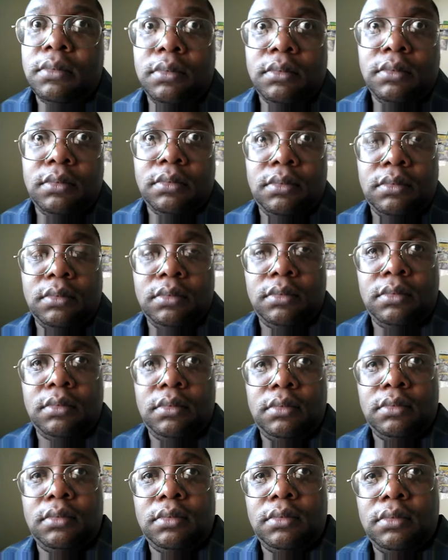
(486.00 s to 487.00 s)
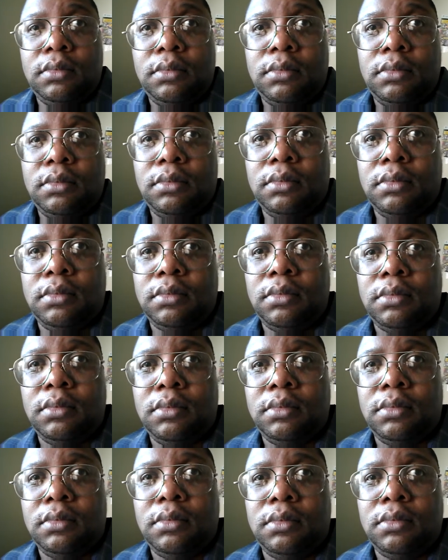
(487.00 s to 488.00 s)

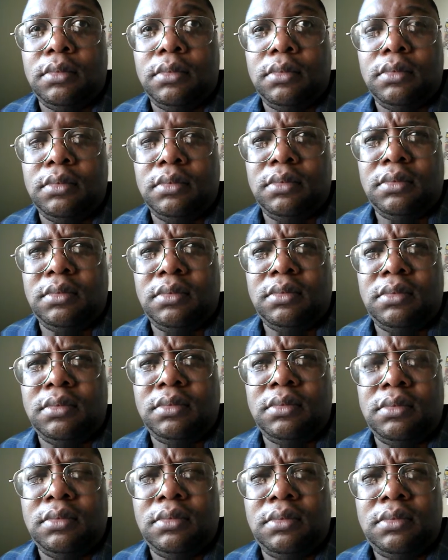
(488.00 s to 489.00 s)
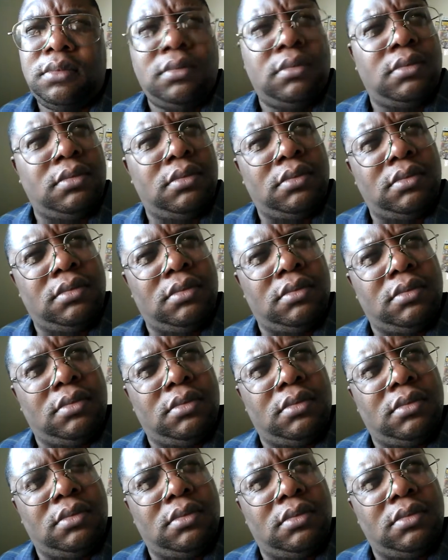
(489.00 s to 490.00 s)

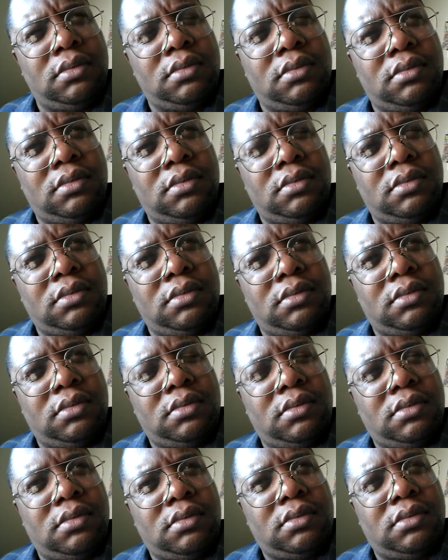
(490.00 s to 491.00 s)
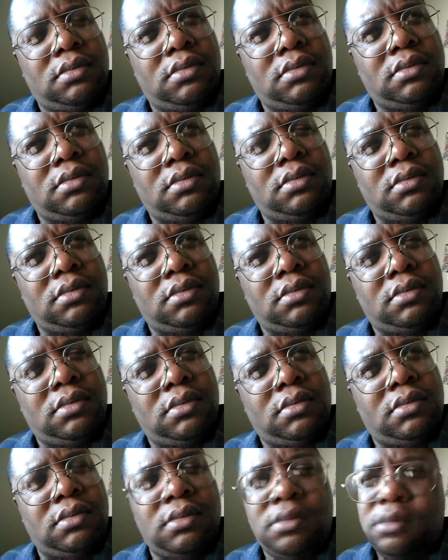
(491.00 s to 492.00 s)

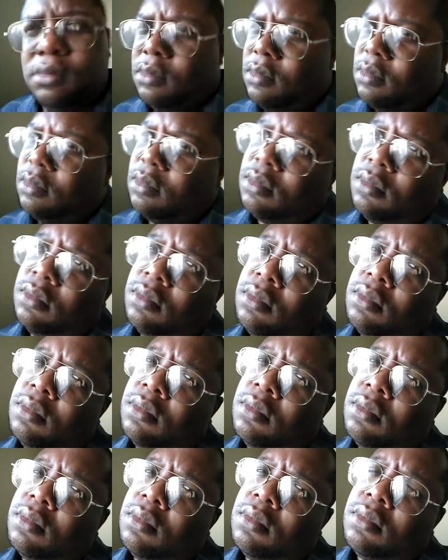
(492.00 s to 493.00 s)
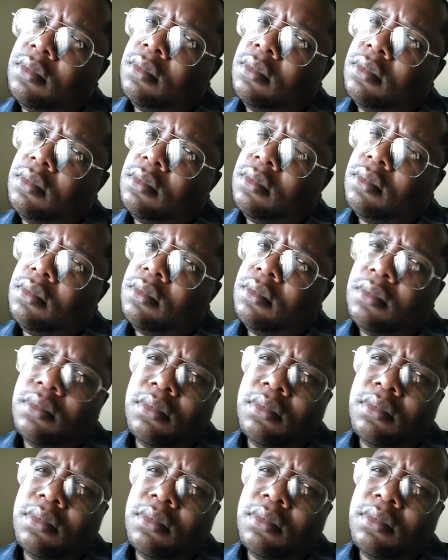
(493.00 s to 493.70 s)
(no one is talking)